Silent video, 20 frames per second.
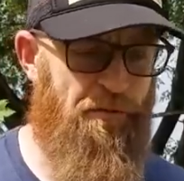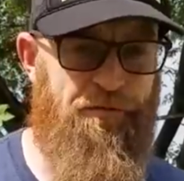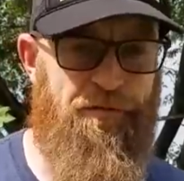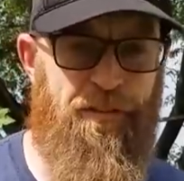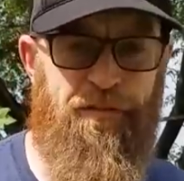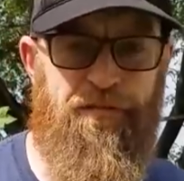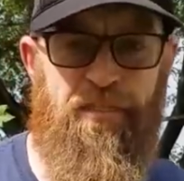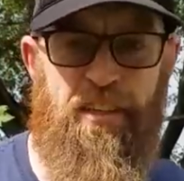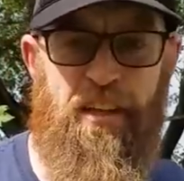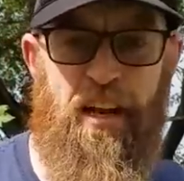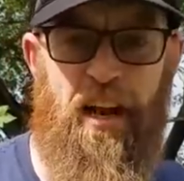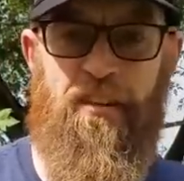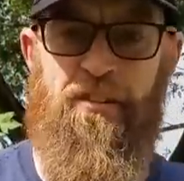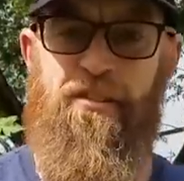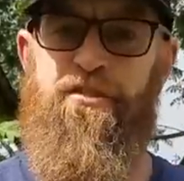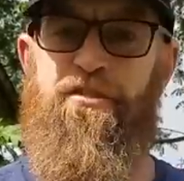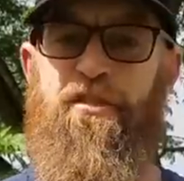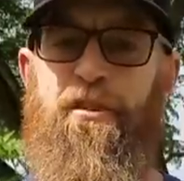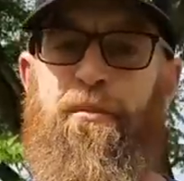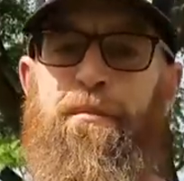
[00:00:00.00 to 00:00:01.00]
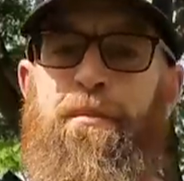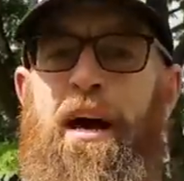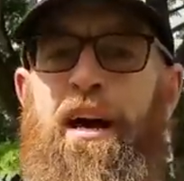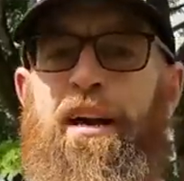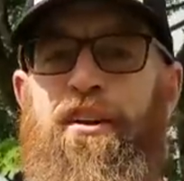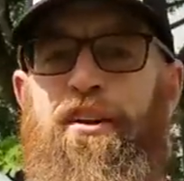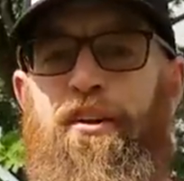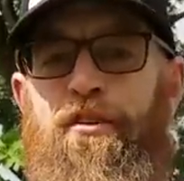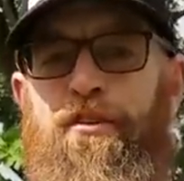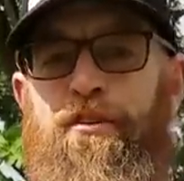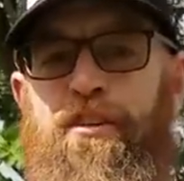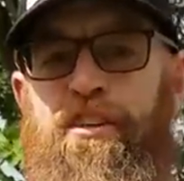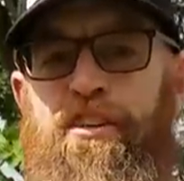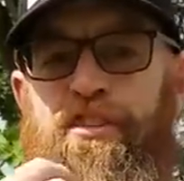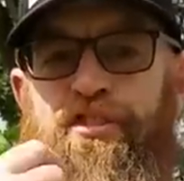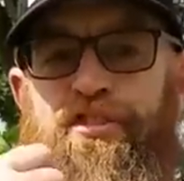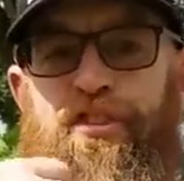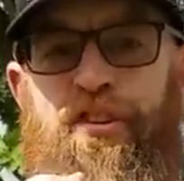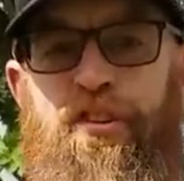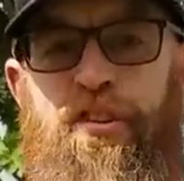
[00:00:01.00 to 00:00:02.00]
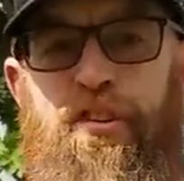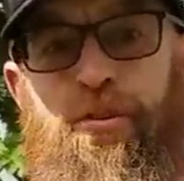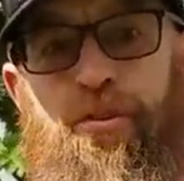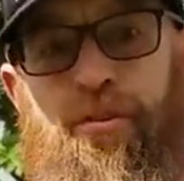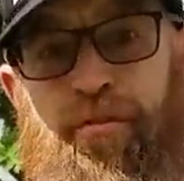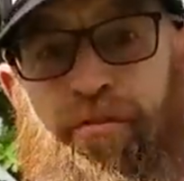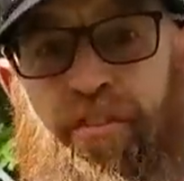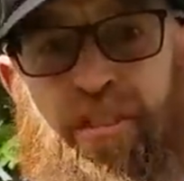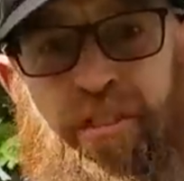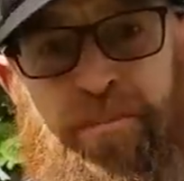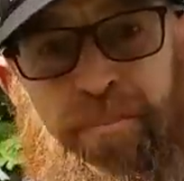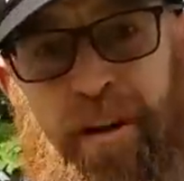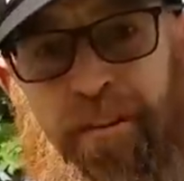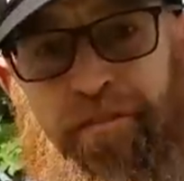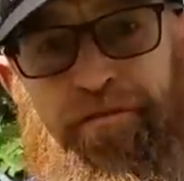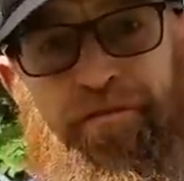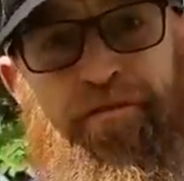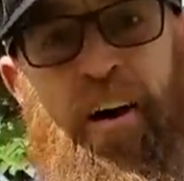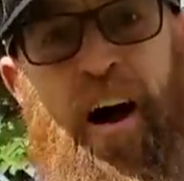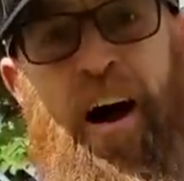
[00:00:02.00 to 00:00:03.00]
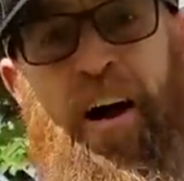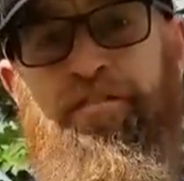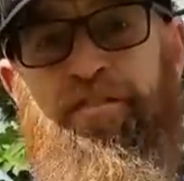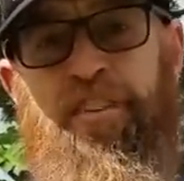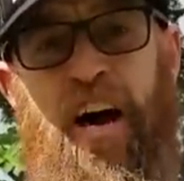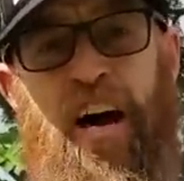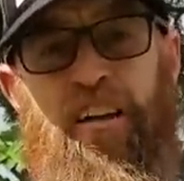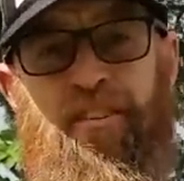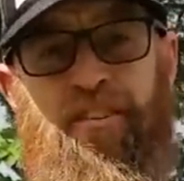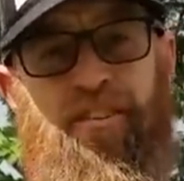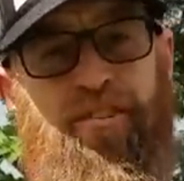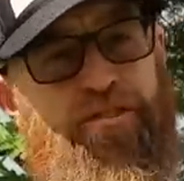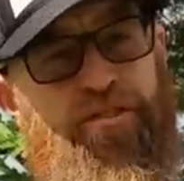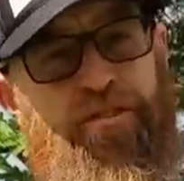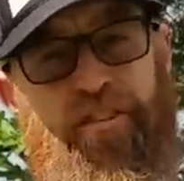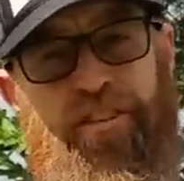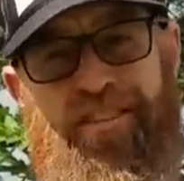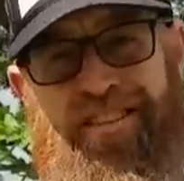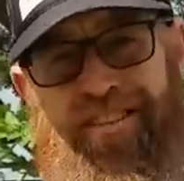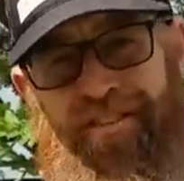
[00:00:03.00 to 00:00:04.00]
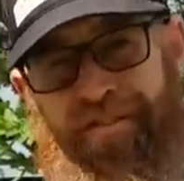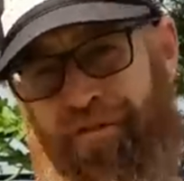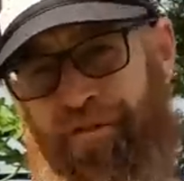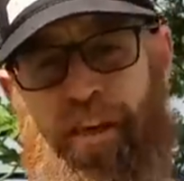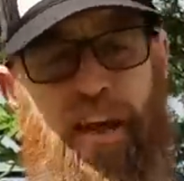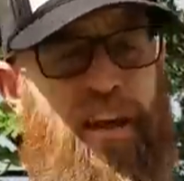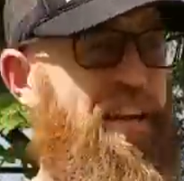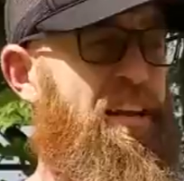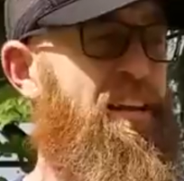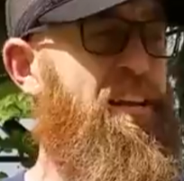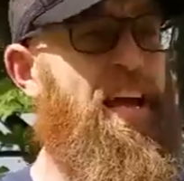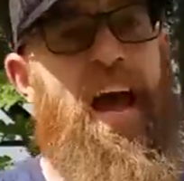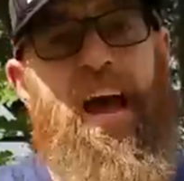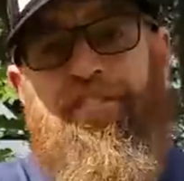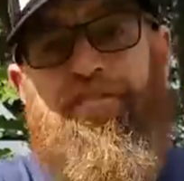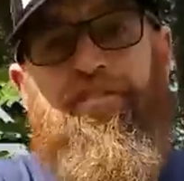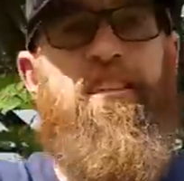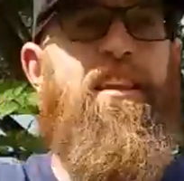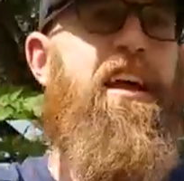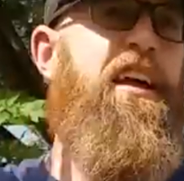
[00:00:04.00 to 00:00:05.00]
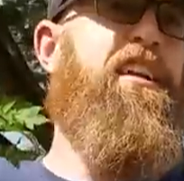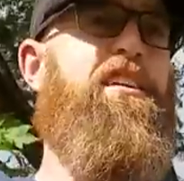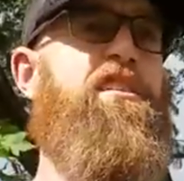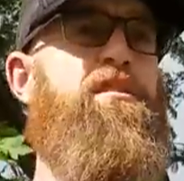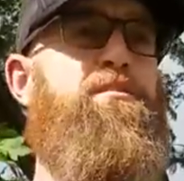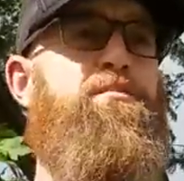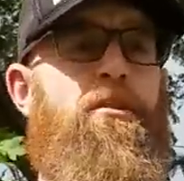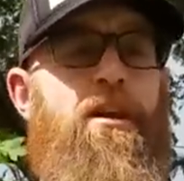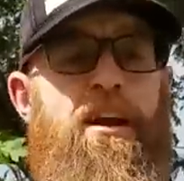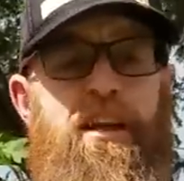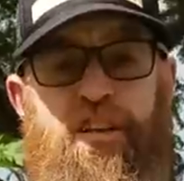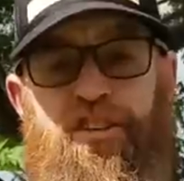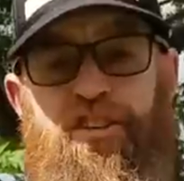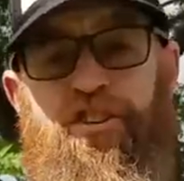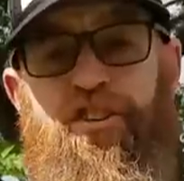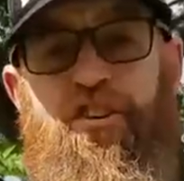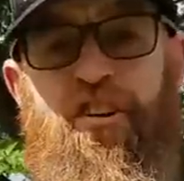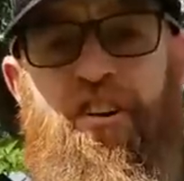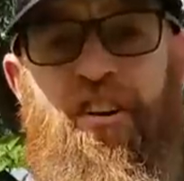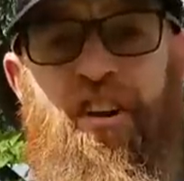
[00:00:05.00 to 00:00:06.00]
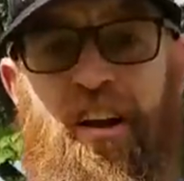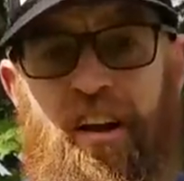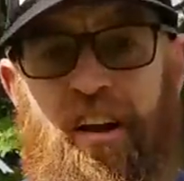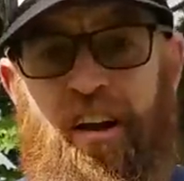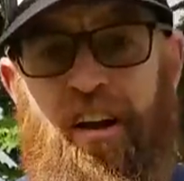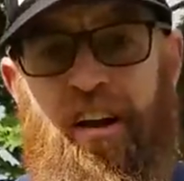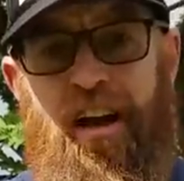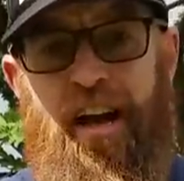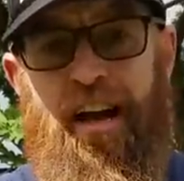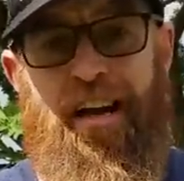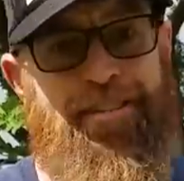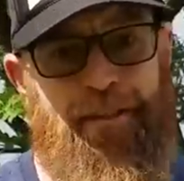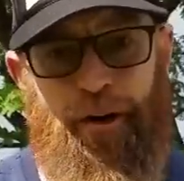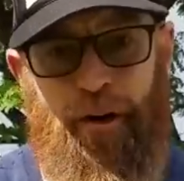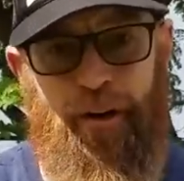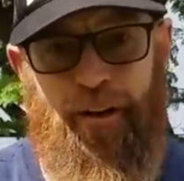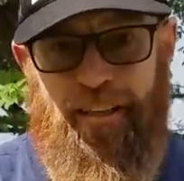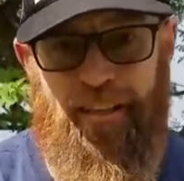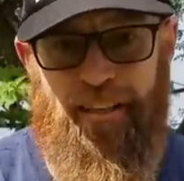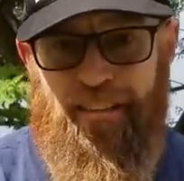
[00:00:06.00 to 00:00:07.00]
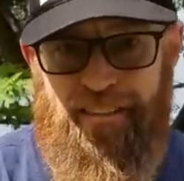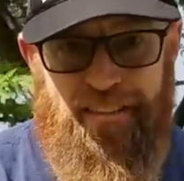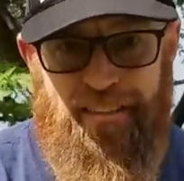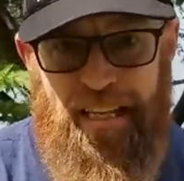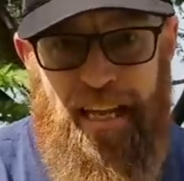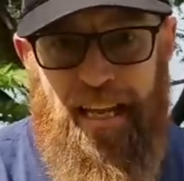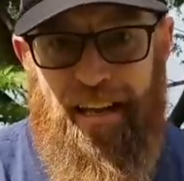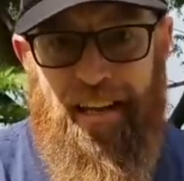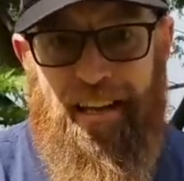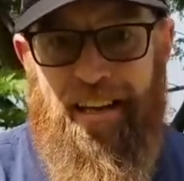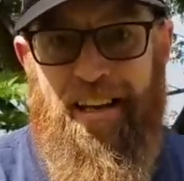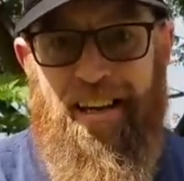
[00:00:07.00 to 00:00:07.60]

$50 on a Patagonia shirt or if you spend $5 on a synthetic athletics brand shirt. It's all gonna stink.